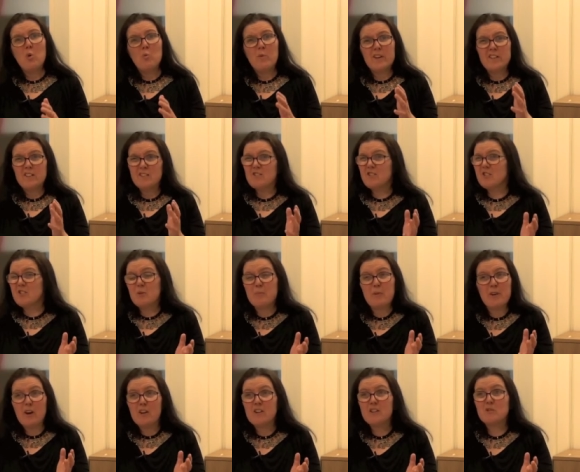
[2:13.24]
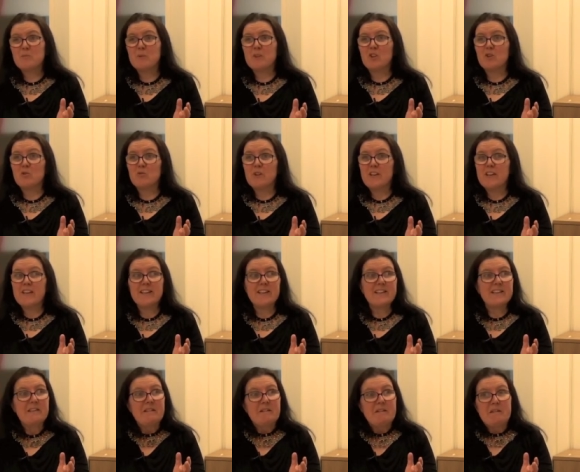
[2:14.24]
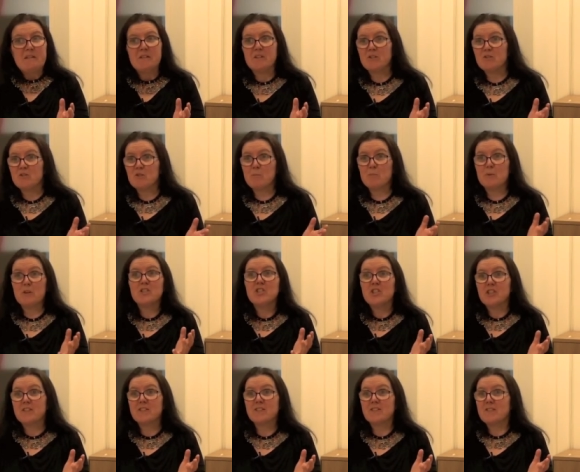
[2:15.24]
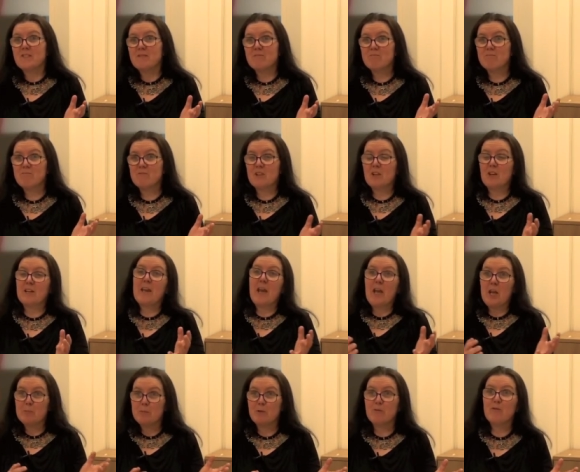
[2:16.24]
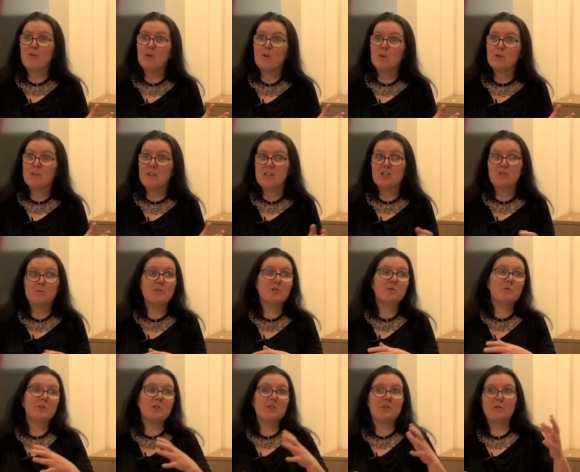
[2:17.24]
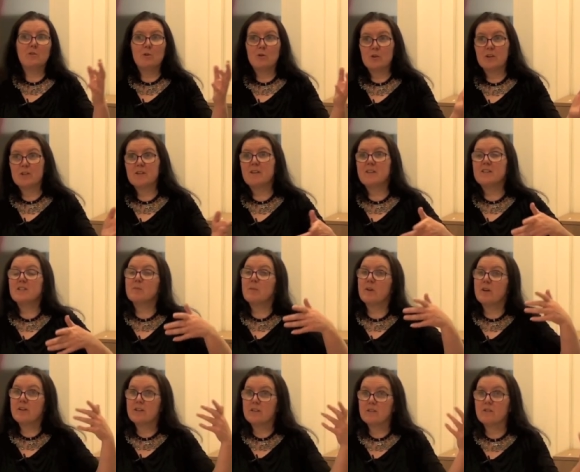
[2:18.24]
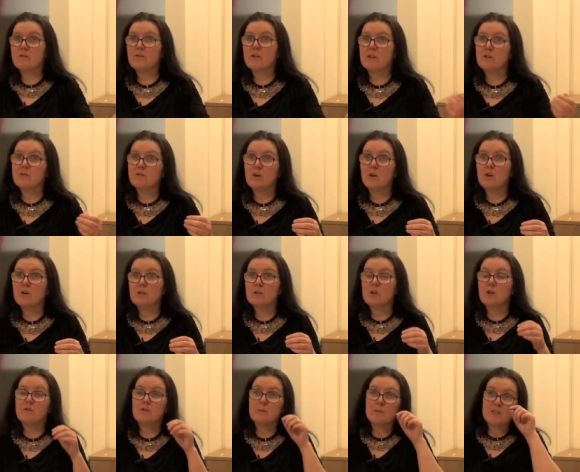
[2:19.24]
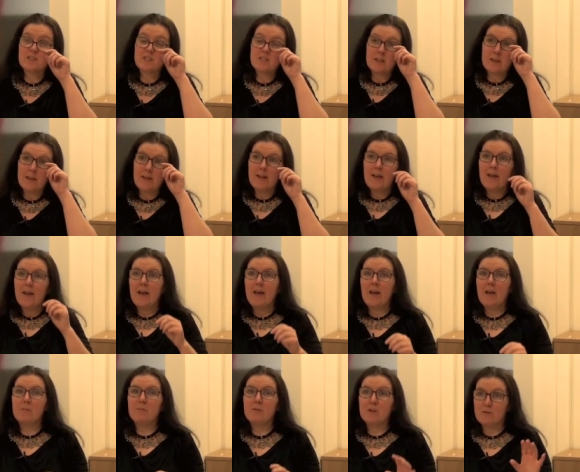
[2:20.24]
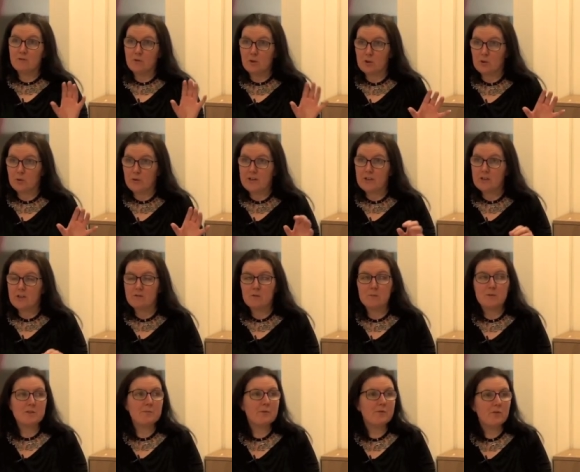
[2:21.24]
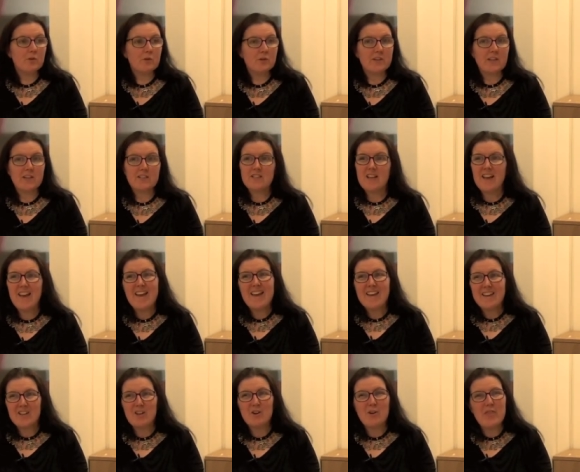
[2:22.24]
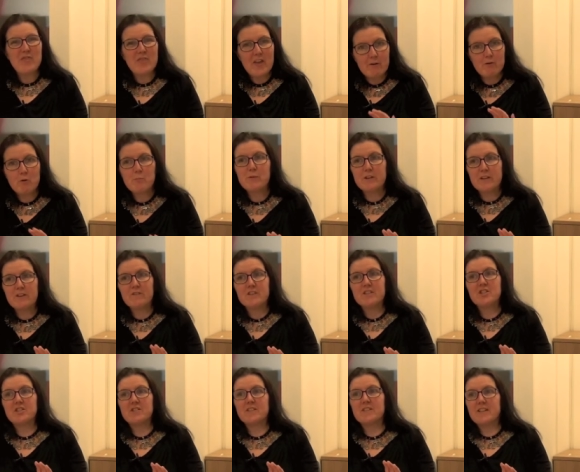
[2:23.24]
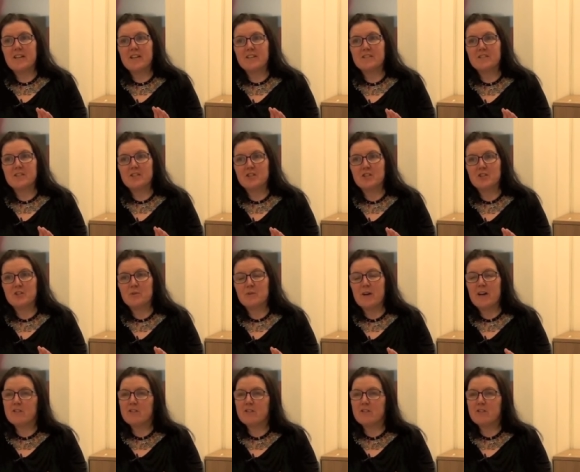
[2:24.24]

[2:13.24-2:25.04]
When to be honest with you, really, you know the budgets that came before that, which were organised by the Fianna Fáil government, um, Fianna Fáil Green government before that, you know, they were pretty vicious and nasty too.